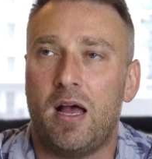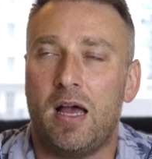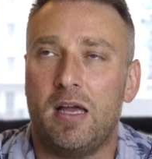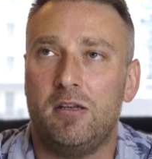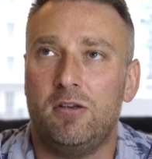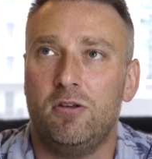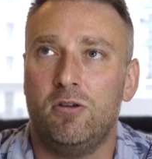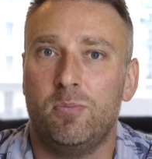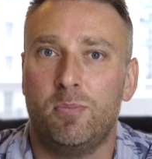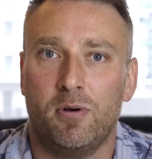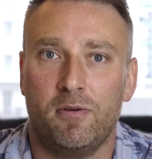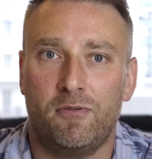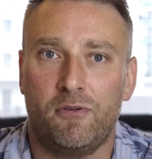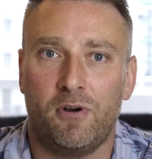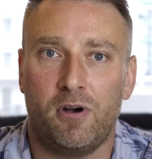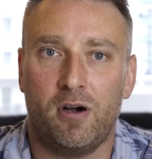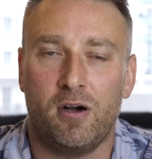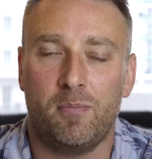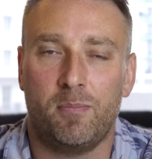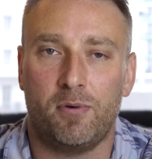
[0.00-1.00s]
I do
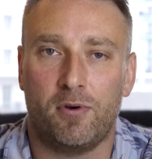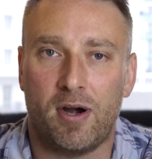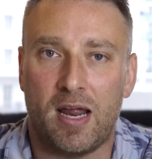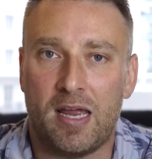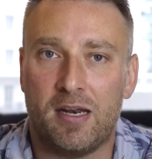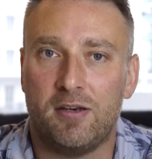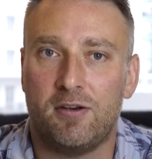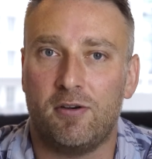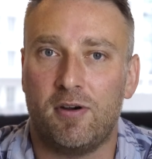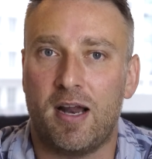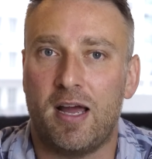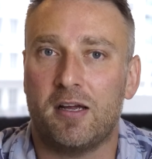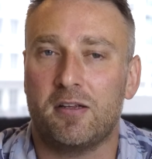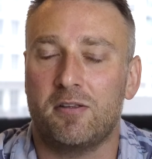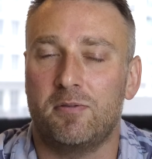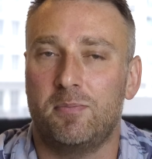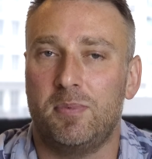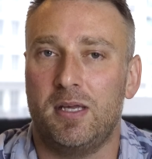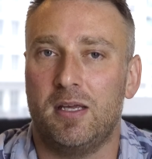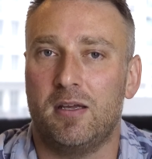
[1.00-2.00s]
prefer brand
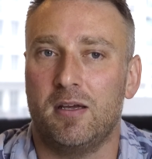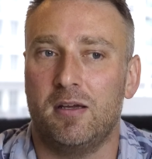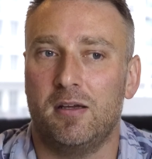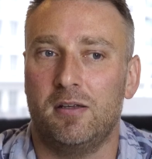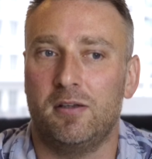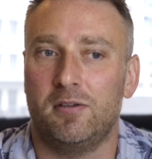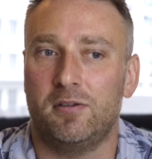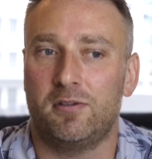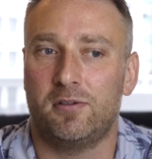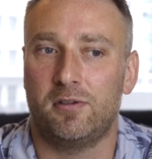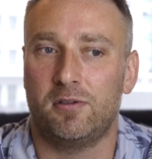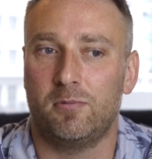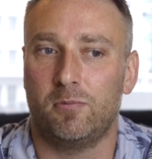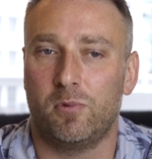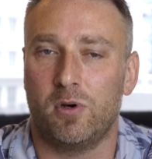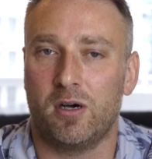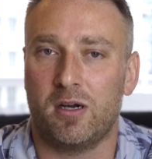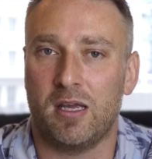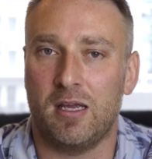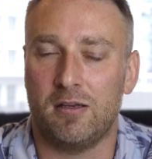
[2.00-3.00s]
direct because
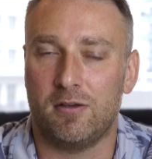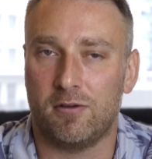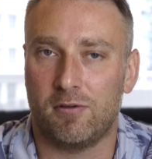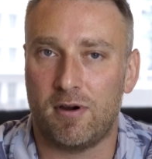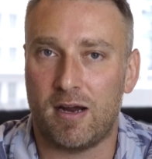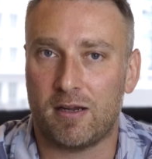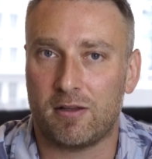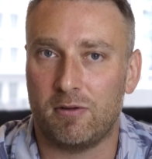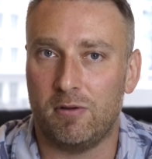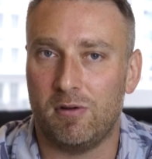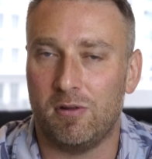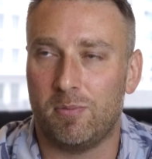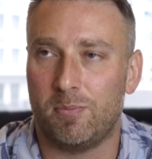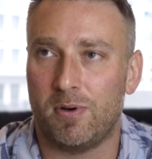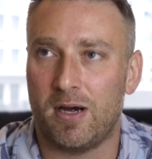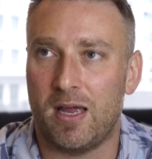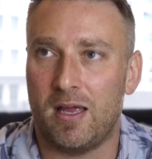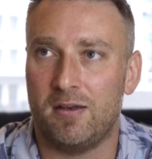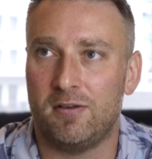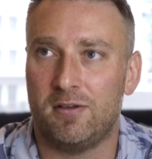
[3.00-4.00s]
working directly with
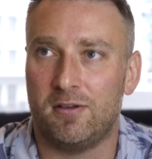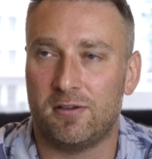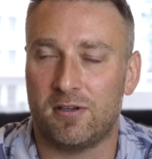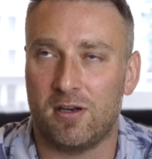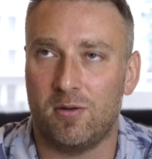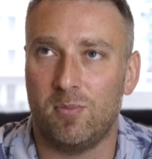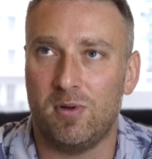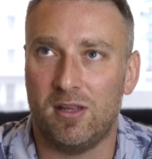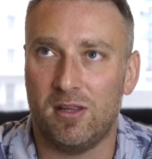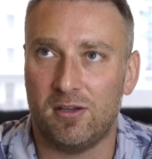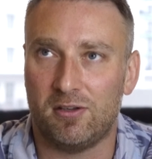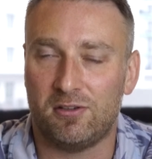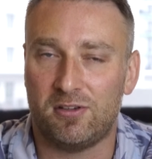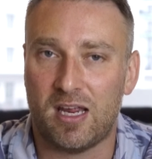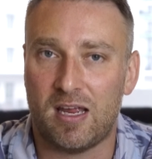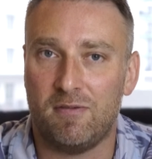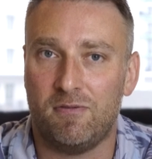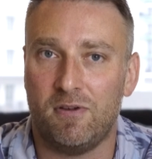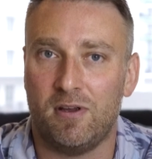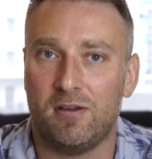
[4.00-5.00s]
brands is going to be the
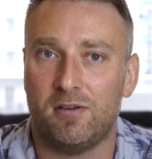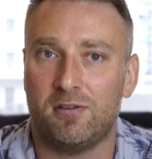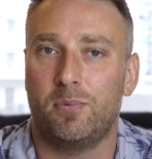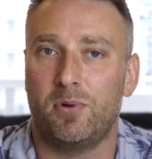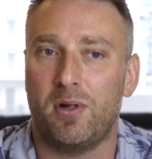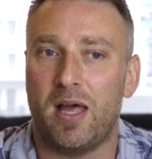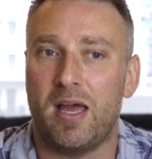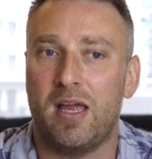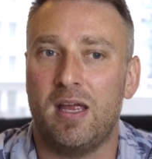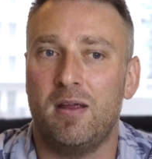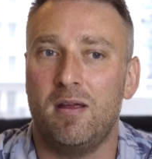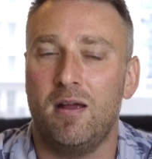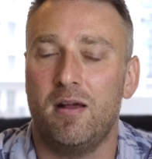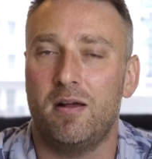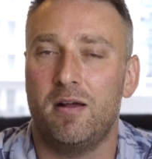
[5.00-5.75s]
safest play